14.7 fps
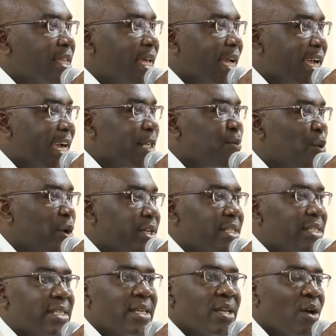at their cash
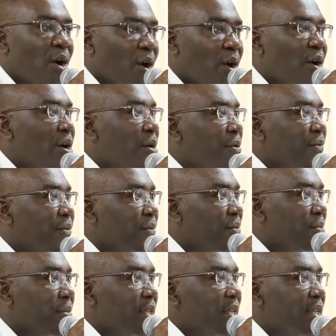points or
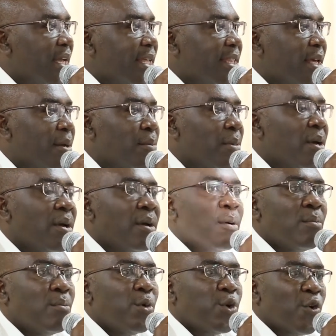the other
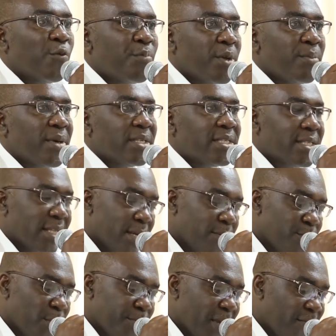mode of payments
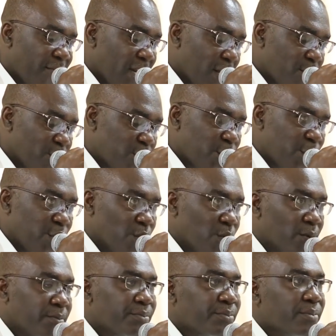that may be available to
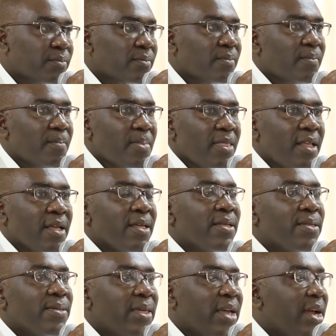you.
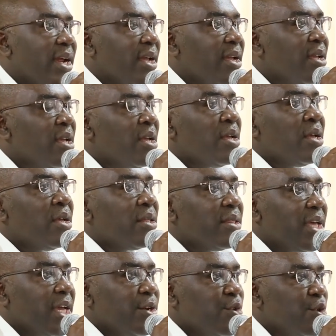There,
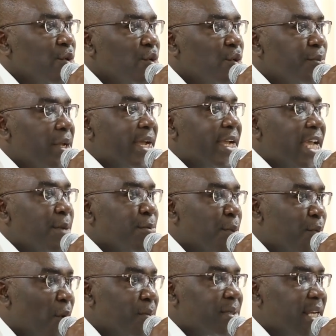then you will be again
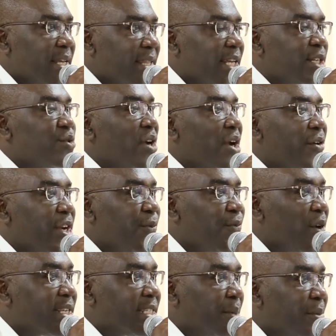be prompted that you are ready
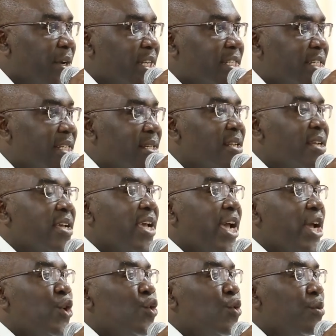for examination
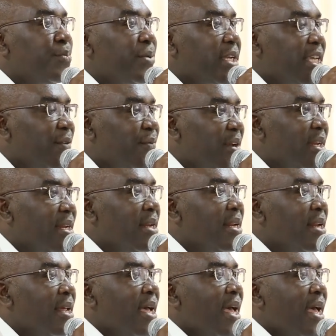and you will be
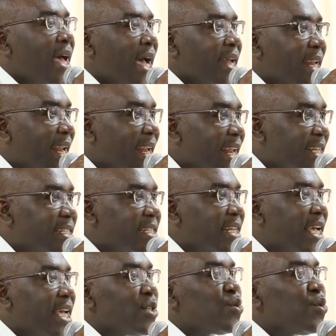given an alert
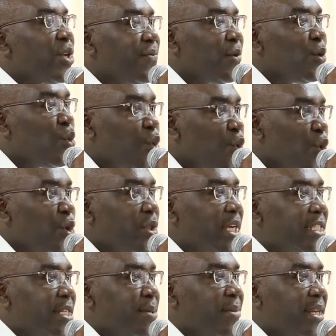as to even who
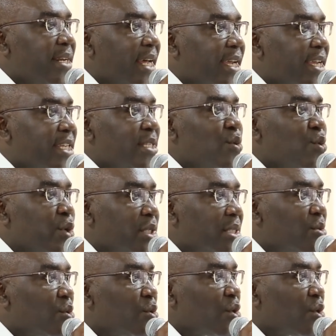the team leader is who is